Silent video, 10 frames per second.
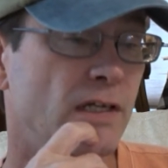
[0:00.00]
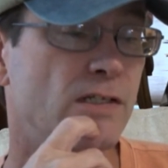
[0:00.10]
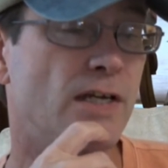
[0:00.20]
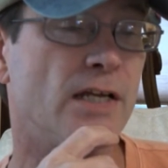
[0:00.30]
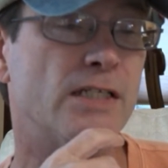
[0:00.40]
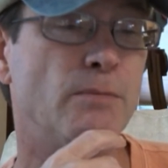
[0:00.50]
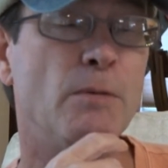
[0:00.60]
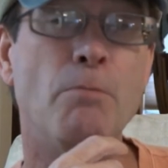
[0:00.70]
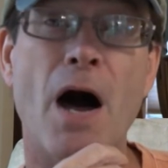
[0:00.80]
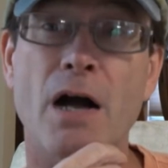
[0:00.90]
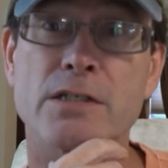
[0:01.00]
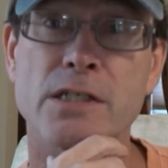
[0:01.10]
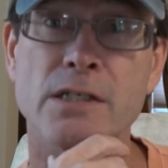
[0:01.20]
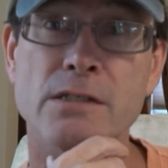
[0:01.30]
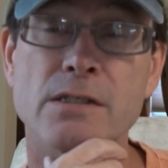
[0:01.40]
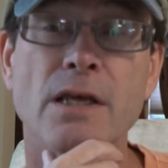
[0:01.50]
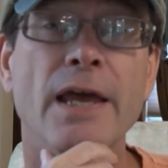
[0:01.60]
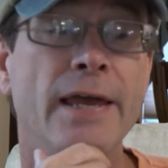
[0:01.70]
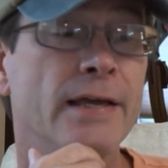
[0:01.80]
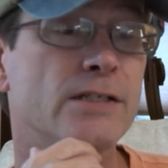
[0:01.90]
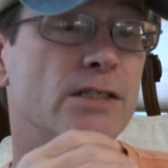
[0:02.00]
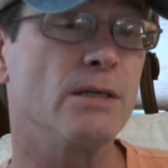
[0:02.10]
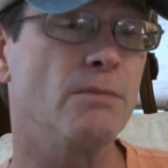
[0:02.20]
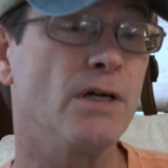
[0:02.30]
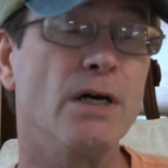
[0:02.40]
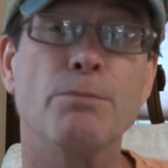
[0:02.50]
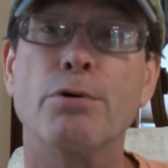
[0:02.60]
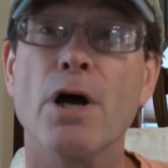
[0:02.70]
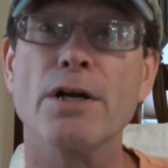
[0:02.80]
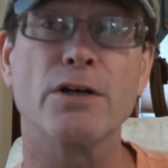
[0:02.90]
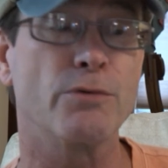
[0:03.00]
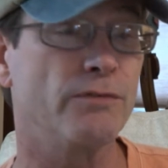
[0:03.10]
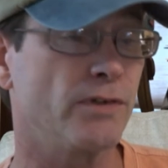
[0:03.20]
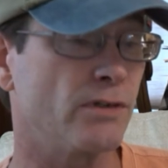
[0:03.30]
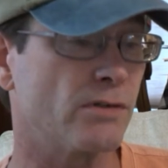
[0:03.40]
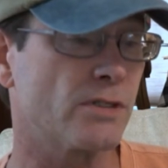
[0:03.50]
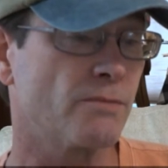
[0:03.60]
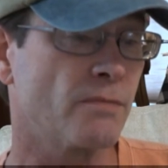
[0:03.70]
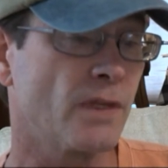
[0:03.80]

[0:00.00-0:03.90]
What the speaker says: He's done some unboxings and some product reviews.